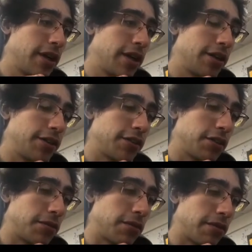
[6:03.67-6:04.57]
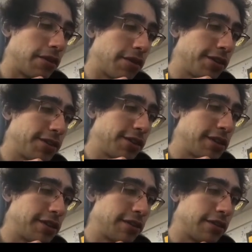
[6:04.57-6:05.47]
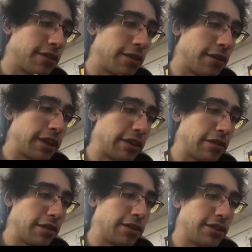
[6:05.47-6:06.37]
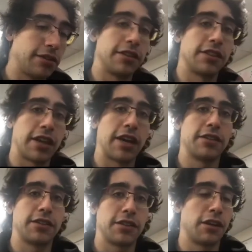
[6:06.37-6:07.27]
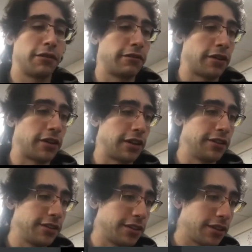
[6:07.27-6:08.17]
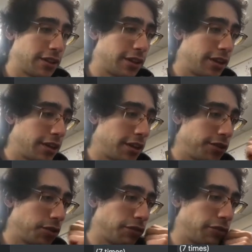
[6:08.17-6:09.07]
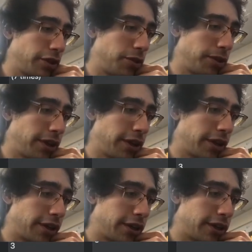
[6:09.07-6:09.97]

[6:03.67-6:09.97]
So this is the length, this is the size of our list. So if we go here,